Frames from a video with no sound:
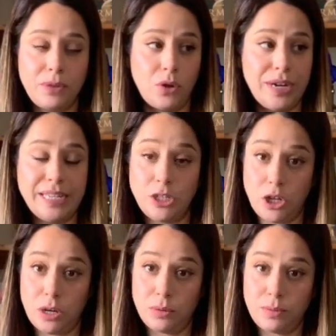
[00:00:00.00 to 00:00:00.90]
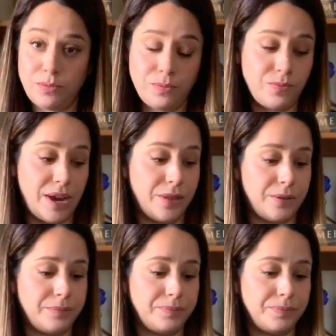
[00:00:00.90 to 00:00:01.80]
or indigo
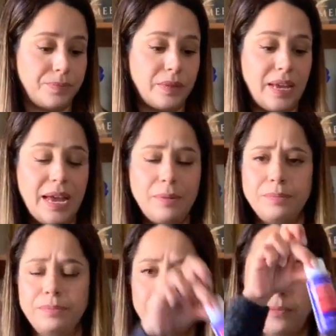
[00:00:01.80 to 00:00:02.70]
rather. And